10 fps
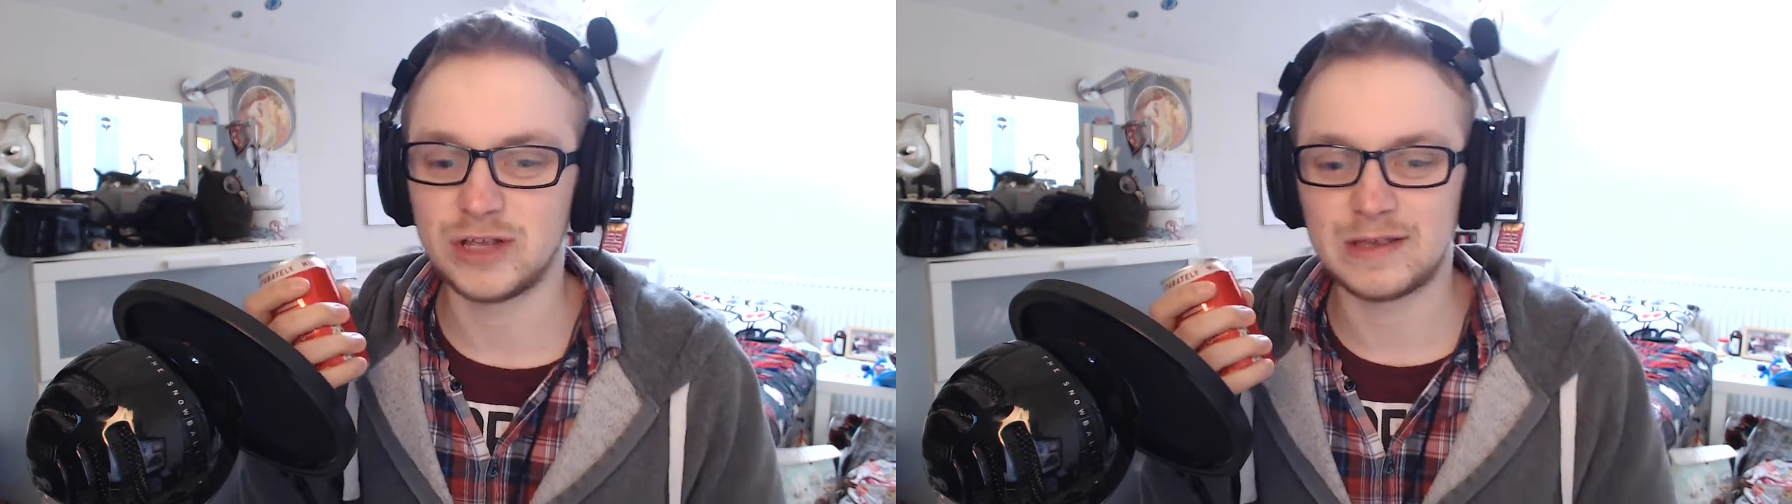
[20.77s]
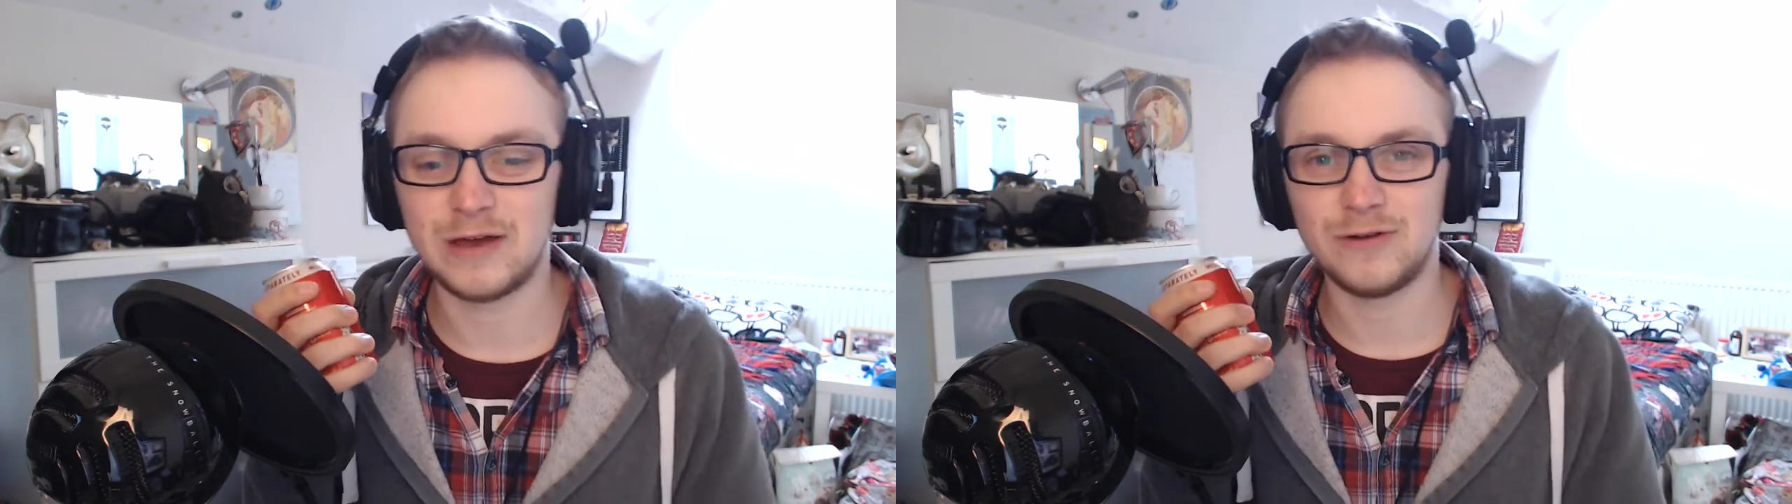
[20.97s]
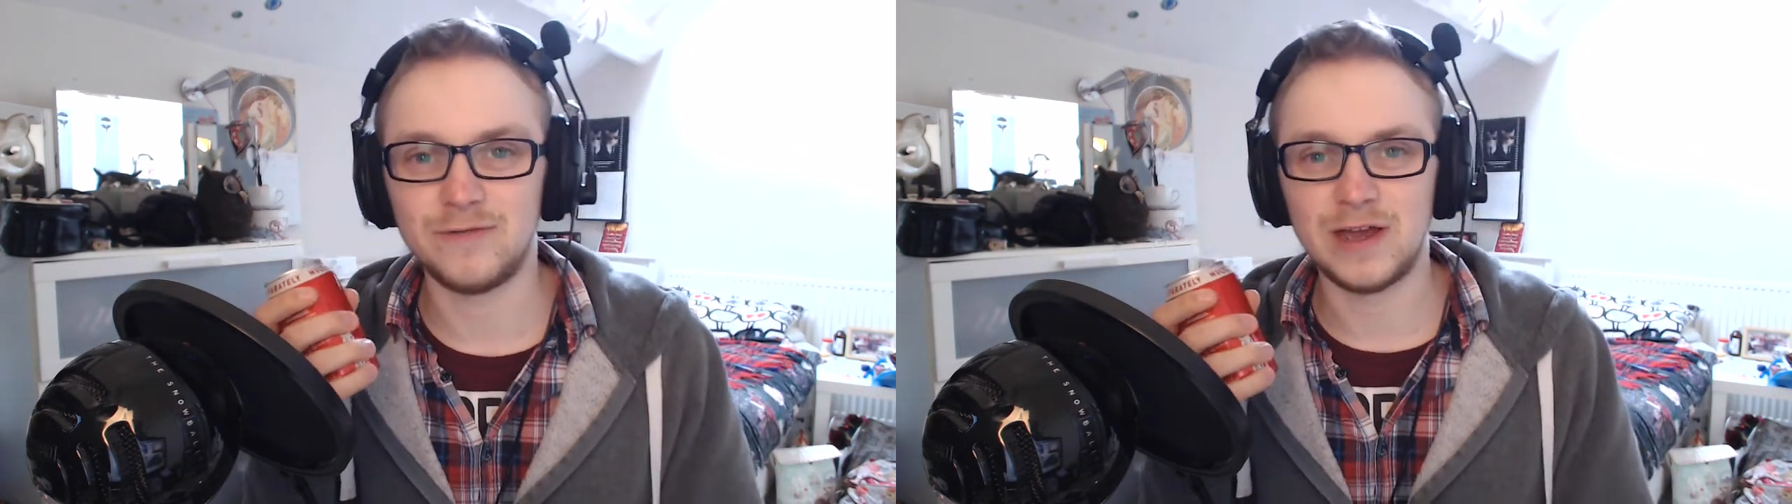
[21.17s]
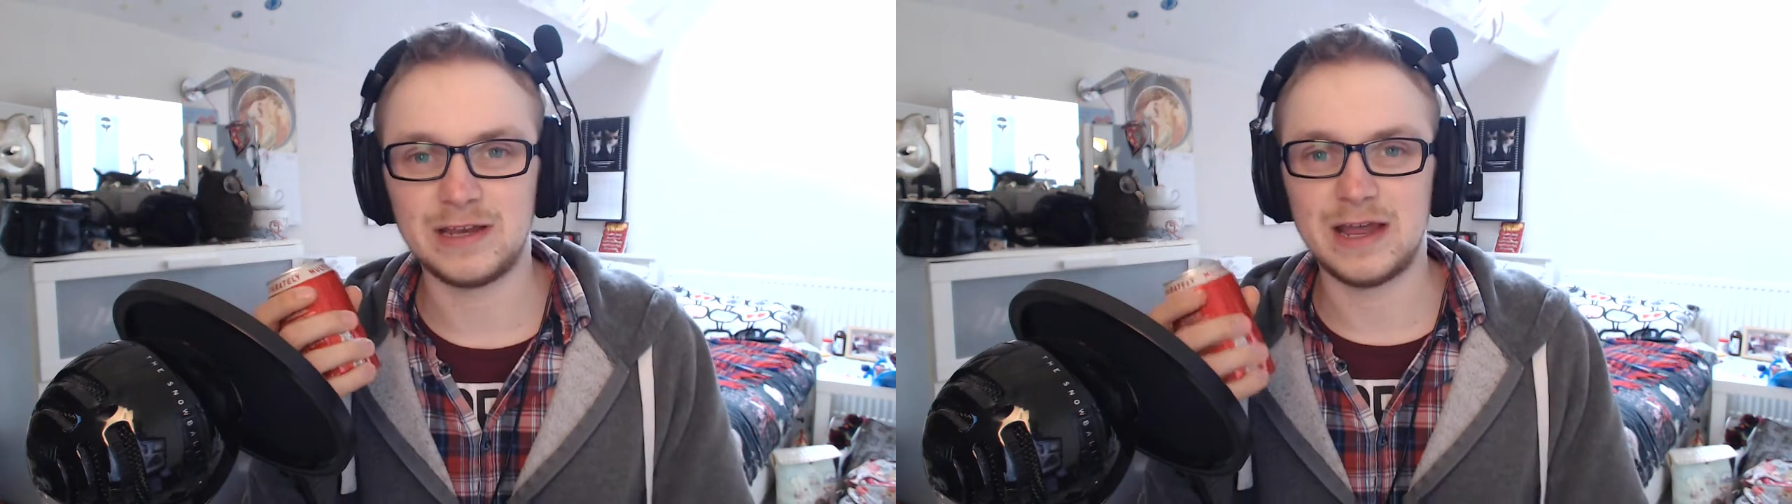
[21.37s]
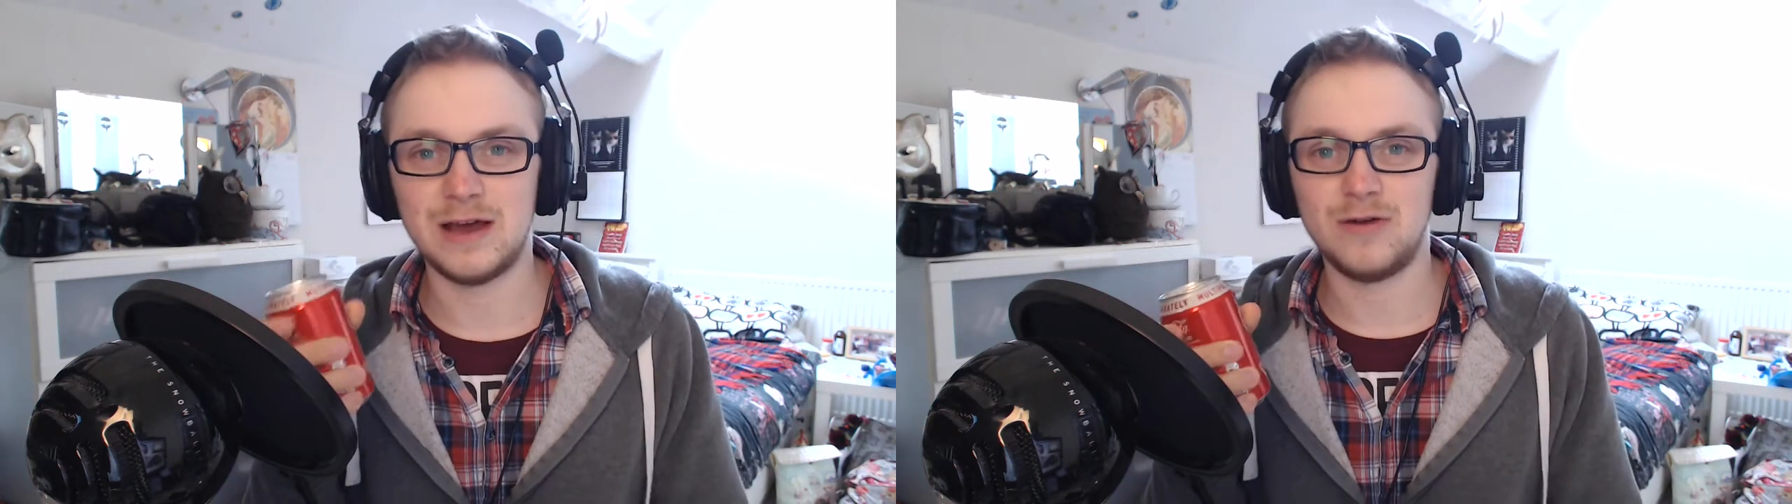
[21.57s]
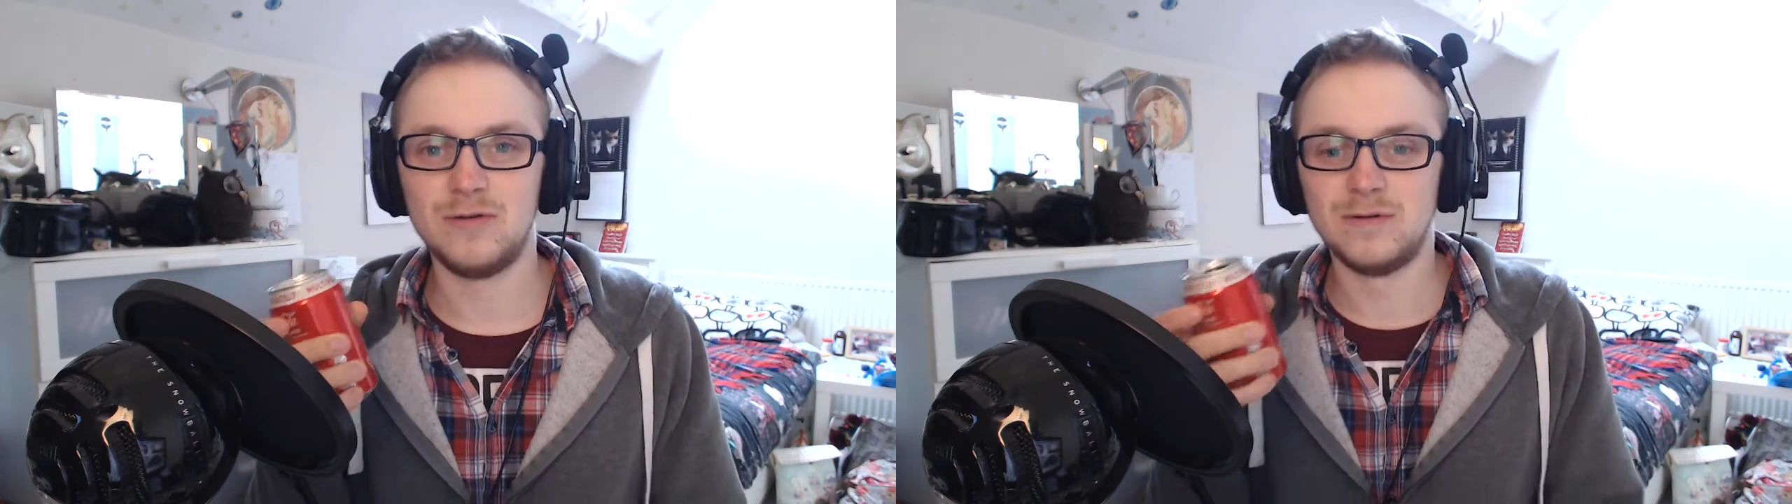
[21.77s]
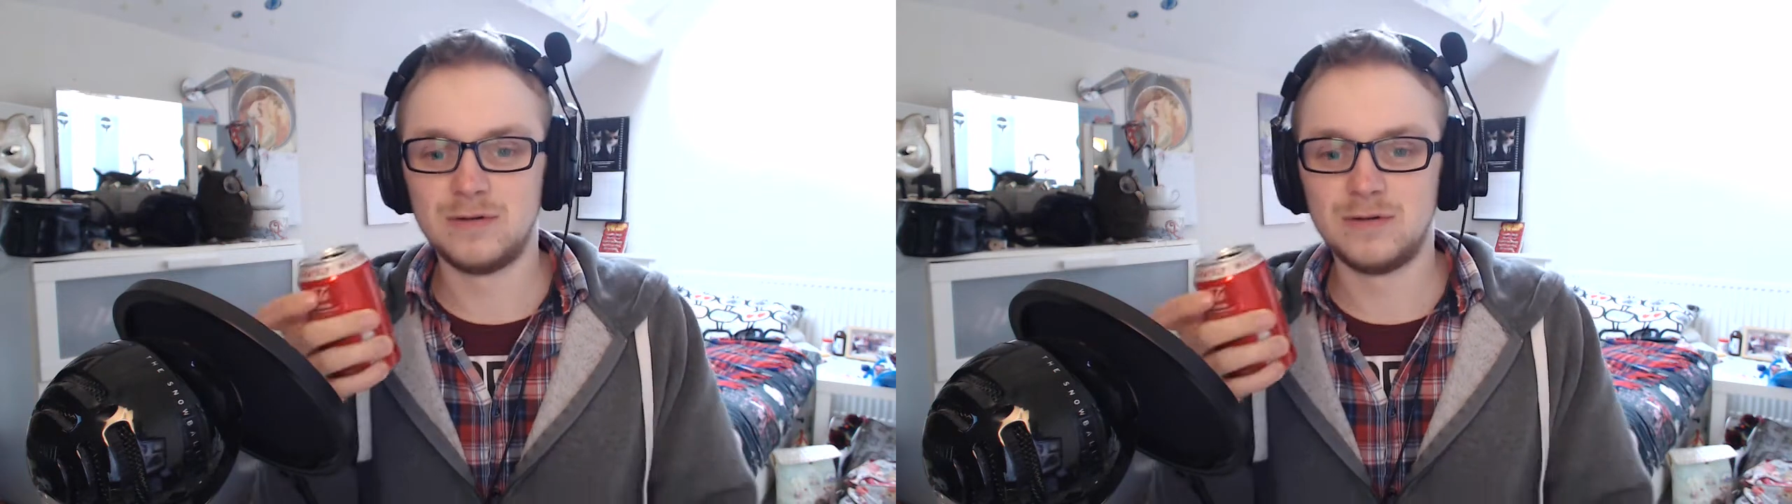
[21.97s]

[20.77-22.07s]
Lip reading: sound effect now.